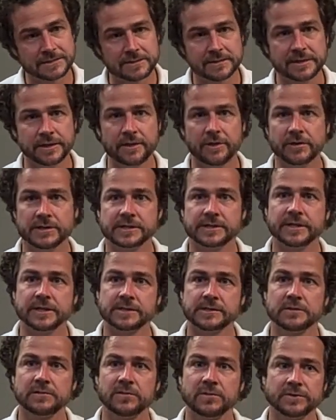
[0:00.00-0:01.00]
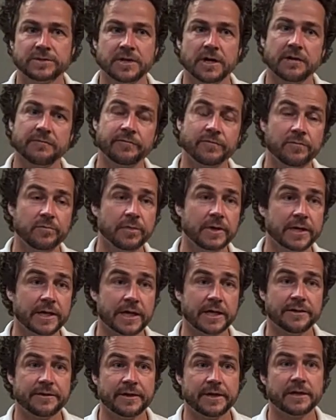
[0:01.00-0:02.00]
you know, it's a little tougher, but I
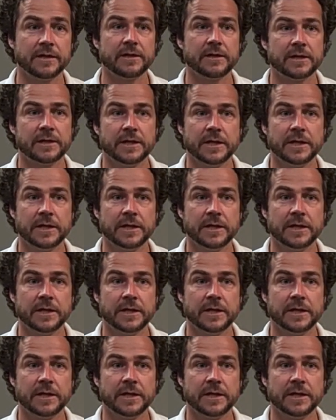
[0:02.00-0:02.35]
think,